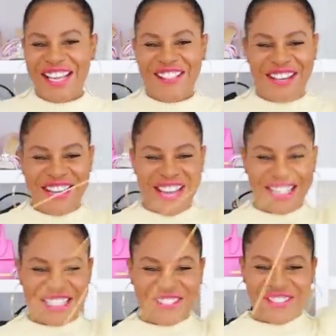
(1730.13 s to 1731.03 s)
The
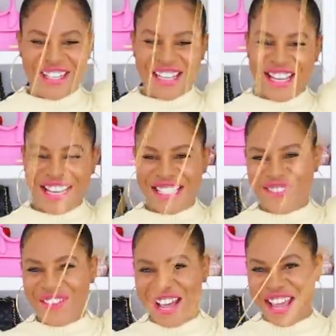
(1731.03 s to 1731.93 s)
next one
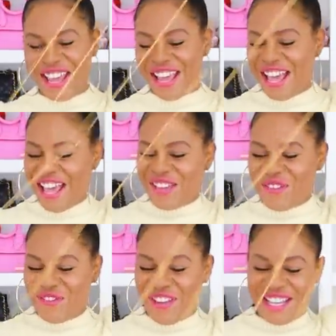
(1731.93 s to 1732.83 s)
is my
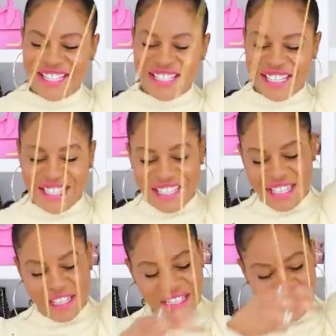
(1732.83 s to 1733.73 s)

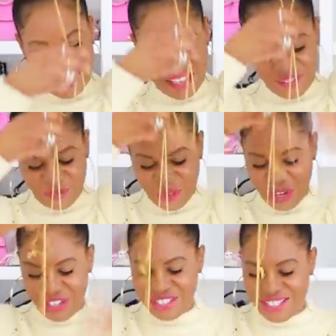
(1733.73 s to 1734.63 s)
Fendi
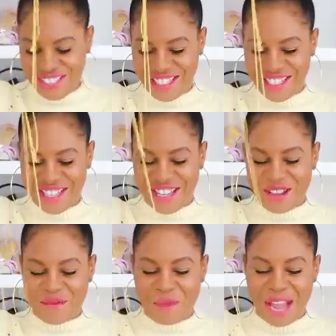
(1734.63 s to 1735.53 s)
First
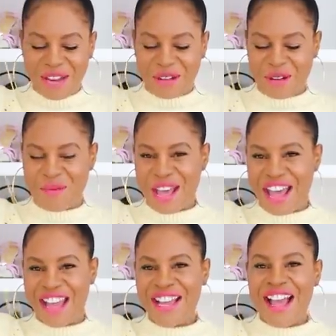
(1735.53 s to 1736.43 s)
micro
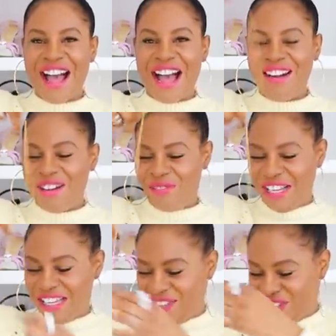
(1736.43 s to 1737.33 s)
bag. I don't know if
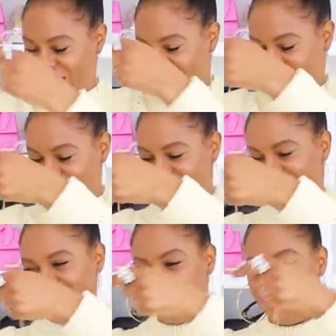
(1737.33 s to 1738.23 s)
I could even call
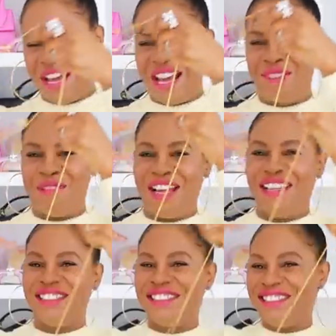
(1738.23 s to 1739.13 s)
this like a bag
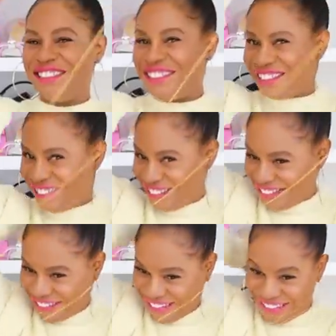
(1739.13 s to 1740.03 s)
bag because it's just,
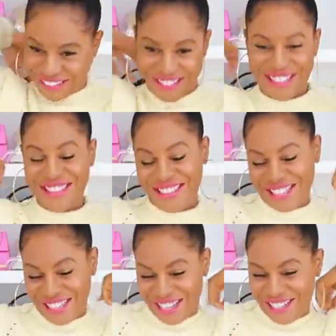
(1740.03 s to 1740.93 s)
it doesn't
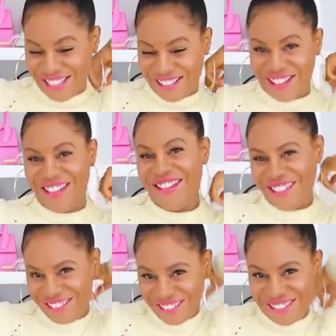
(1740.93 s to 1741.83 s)
take
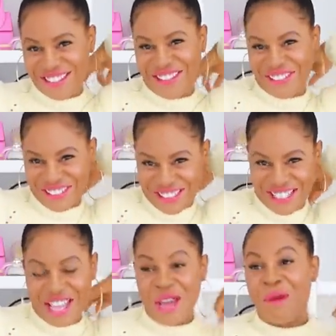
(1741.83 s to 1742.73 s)
anything,
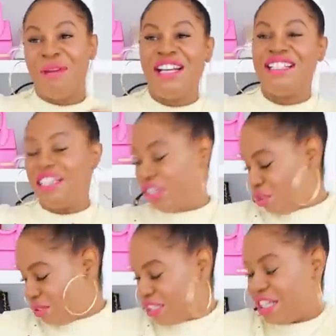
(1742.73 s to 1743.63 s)
literally. But it's the
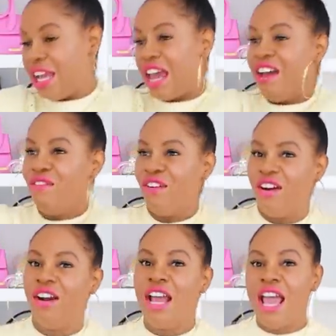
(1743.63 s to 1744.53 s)
cutest thing
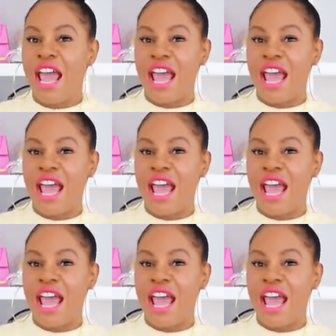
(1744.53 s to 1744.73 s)
ever.